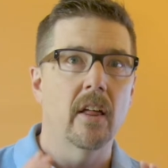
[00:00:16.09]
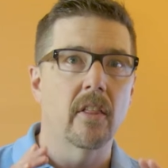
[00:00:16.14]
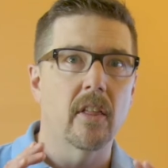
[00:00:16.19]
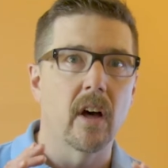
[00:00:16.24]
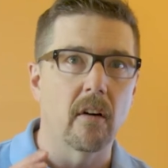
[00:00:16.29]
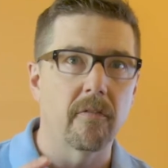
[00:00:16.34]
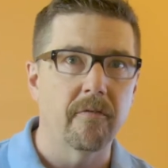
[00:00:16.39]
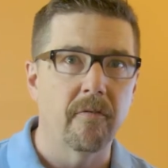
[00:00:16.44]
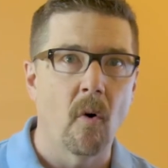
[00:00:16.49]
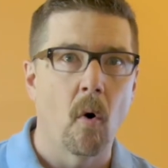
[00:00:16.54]

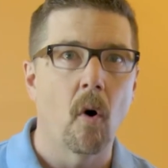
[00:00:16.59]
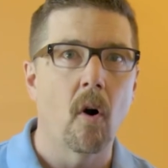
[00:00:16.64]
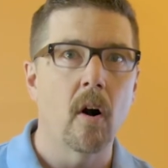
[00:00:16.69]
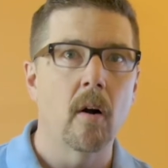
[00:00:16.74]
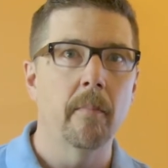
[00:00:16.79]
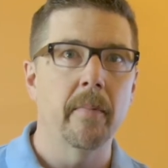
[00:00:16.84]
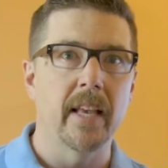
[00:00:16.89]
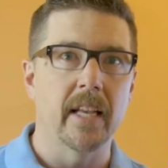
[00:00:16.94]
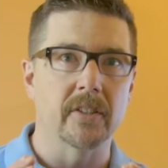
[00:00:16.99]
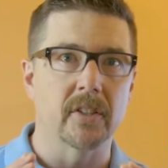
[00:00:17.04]
The
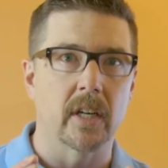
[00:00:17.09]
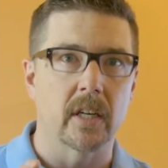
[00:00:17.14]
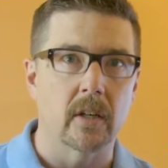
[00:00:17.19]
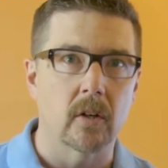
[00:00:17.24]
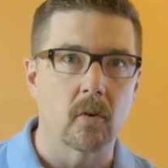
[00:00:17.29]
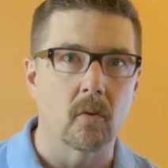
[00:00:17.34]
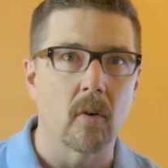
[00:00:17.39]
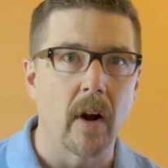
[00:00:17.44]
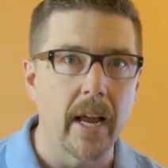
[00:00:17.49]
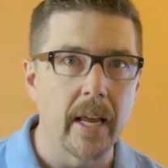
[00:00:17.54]
forum is a
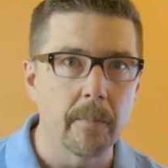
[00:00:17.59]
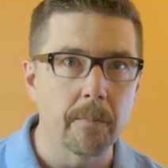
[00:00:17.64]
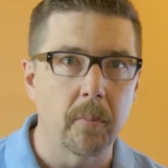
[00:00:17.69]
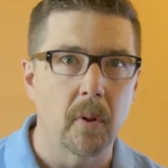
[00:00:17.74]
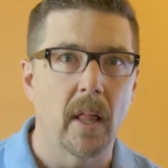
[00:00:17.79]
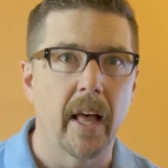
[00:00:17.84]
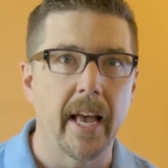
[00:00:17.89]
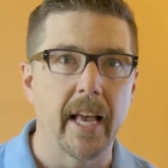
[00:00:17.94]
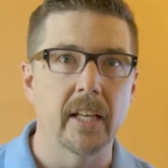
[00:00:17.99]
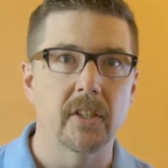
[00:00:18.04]
great
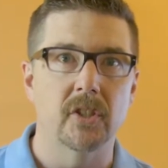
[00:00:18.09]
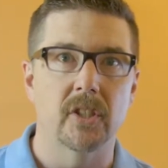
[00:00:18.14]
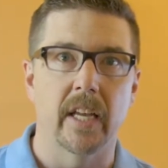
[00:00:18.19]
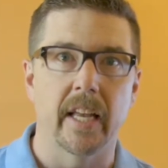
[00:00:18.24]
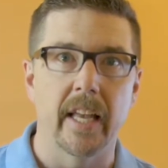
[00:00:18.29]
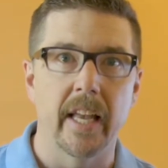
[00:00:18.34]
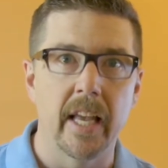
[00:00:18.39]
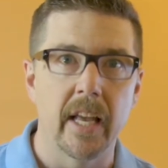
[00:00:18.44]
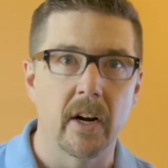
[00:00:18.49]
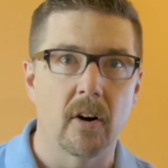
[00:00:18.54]
place
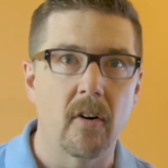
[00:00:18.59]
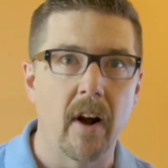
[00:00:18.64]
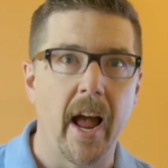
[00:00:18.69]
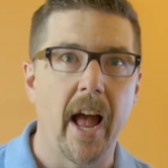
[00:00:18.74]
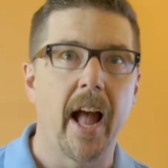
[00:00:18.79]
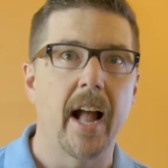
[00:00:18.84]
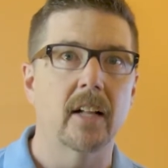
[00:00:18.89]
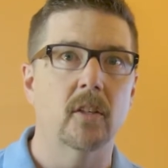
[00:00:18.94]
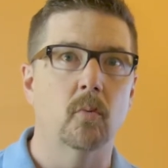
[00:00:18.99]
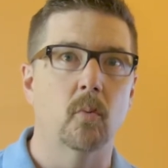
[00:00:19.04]
to
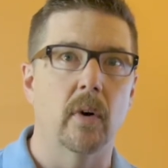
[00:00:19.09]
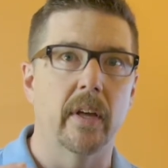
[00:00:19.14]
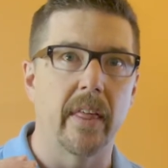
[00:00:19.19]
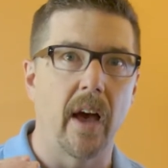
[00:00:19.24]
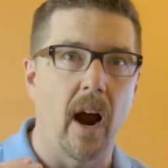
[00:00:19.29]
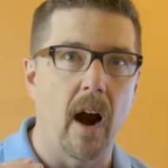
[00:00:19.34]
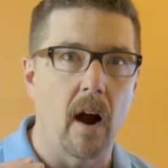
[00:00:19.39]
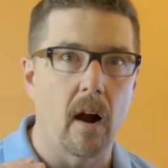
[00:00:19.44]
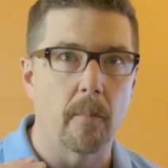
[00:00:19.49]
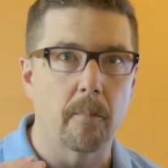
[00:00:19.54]
interact with
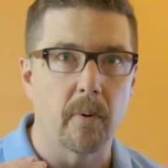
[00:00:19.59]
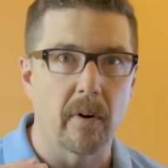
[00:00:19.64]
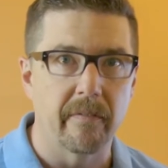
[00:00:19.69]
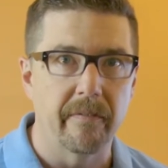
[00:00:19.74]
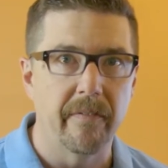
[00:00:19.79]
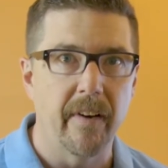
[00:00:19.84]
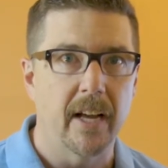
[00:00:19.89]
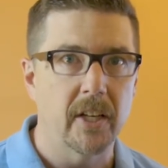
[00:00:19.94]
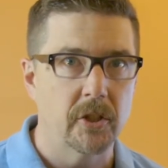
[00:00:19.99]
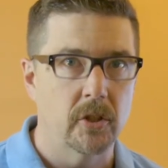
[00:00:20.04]
our
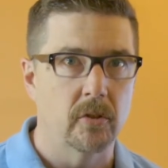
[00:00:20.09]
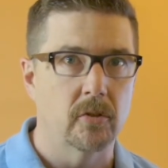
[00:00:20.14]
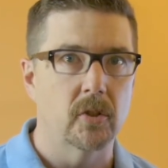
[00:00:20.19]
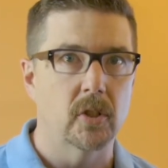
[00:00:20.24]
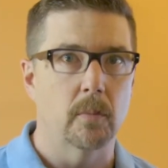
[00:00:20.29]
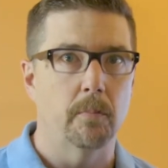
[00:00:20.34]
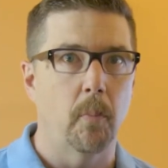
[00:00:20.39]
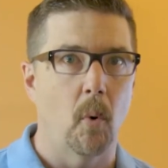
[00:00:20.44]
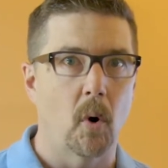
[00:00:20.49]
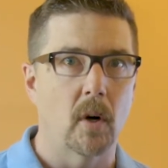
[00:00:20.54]
professional
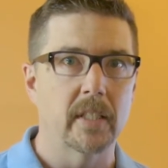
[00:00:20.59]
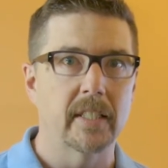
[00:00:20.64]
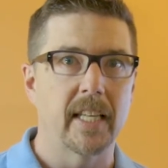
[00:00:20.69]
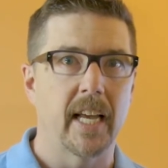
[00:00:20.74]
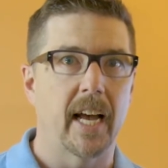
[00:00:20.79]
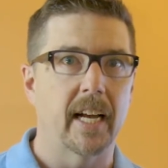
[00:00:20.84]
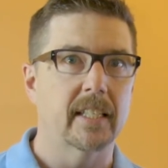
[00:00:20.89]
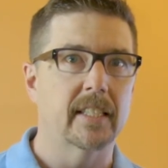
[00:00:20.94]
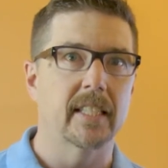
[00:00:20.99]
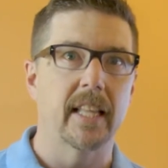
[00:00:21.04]
support
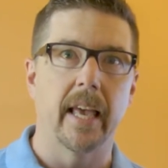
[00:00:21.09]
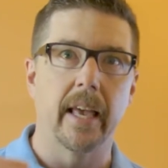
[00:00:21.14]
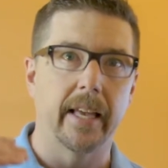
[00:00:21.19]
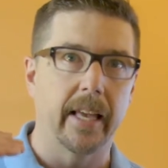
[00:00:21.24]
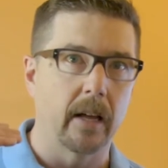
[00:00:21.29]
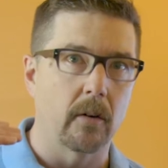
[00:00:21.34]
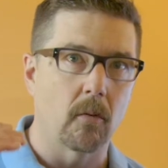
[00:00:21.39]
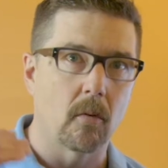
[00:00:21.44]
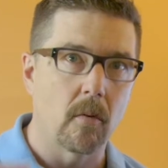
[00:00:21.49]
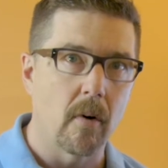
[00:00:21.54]
techs. They
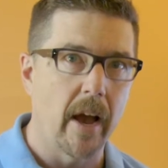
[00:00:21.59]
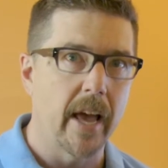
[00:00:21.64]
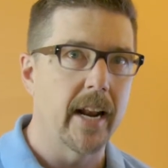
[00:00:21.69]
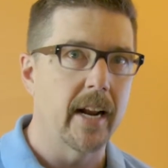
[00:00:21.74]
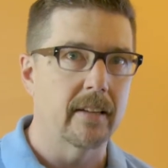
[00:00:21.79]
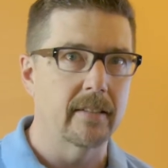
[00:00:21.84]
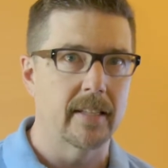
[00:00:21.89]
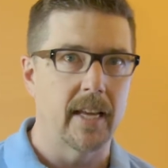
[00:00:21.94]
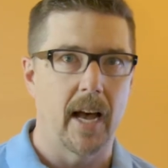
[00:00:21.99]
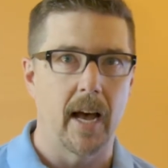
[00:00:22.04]
get
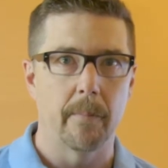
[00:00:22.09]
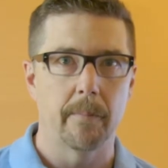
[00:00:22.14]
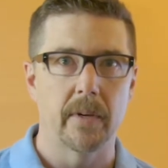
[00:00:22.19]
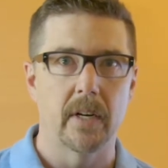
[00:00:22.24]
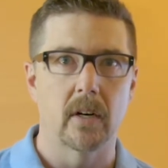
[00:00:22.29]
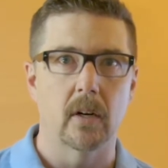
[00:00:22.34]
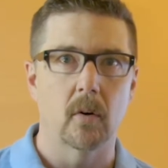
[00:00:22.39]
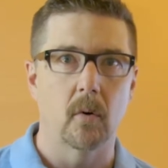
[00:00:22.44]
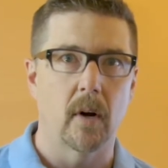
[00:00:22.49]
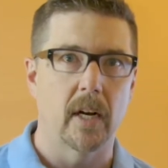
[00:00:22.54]
right on top
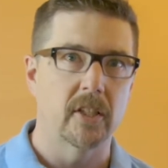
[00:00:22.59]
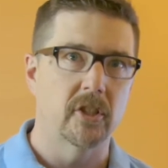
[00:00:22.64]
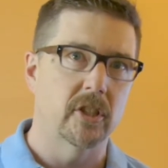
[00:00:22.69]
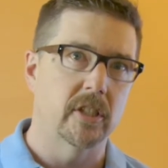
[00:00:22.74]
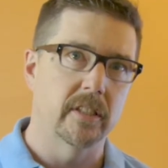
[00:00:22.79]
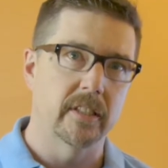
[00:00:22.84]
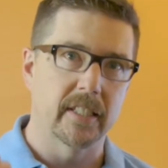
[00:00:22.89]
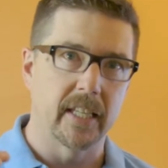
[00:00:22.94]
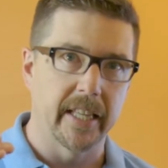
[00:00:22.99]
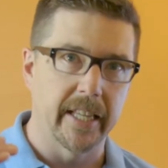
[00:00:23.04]
of your
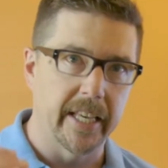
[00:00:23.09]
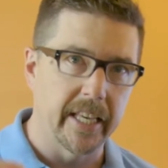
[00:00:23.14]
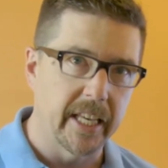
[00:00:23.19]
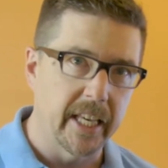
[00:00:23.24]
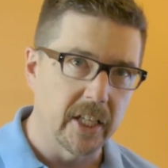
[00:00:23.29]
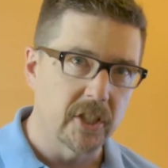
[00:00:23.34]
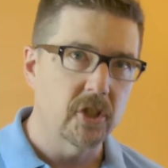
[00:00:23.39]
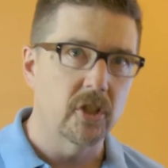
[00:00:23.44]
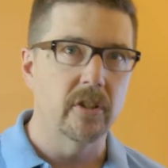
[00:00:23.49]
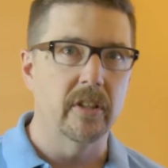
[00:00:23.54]
questions and they
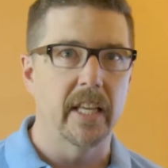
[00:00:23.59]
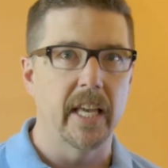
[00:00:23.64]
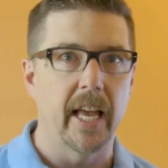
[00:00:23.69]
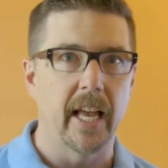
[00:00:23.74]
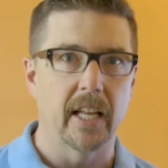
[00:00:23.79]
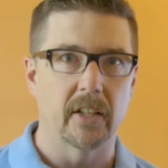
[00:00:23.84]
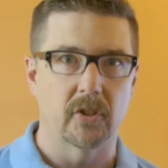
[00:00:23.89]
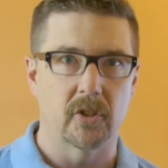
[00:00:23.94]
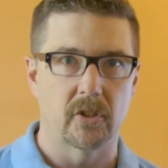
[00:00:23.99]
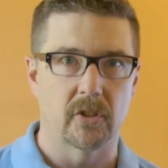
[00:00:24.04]
get you the
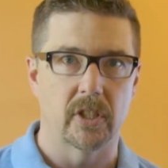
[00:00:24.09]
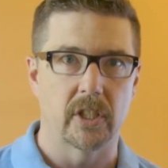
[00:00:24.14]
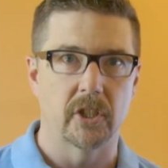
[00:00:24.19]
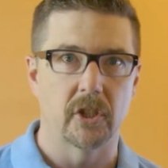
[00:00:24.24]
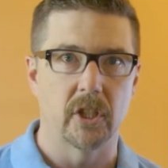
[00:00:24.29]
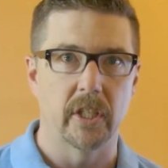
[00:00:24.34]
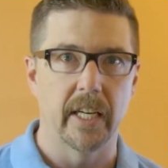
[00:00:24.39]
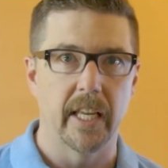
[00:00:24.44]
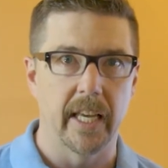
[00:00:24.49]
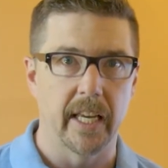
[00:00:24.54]
answers
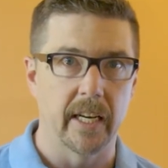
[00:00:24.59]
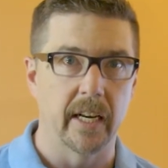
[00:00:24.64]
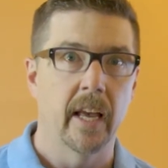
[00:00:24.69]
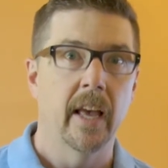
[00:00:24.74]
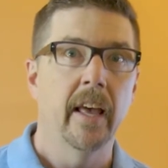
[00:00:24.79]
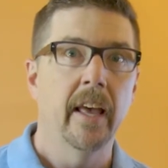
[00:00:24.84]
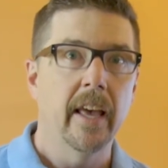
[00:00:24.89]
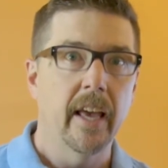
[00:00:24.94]
that you need.